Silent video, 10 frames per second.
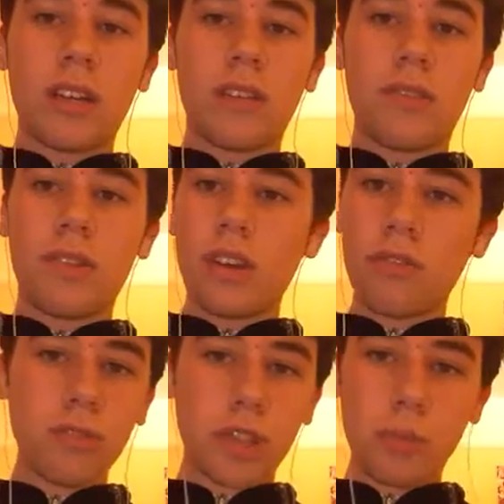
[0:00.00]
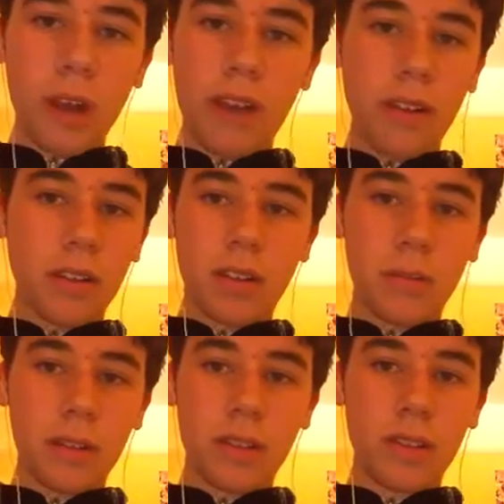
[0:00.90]
And no swearing
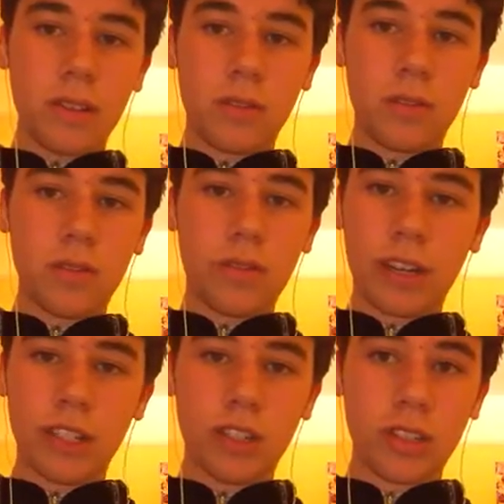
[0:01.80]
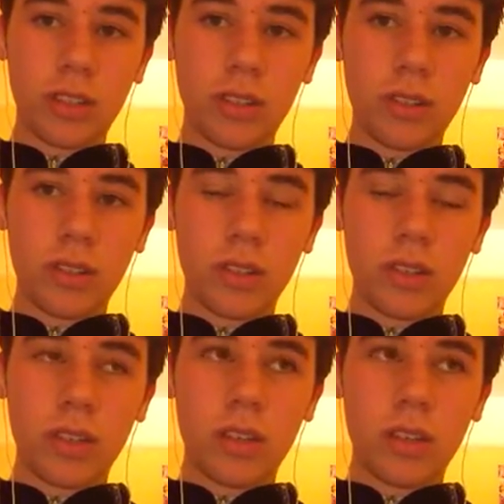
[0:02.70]
comments or questions.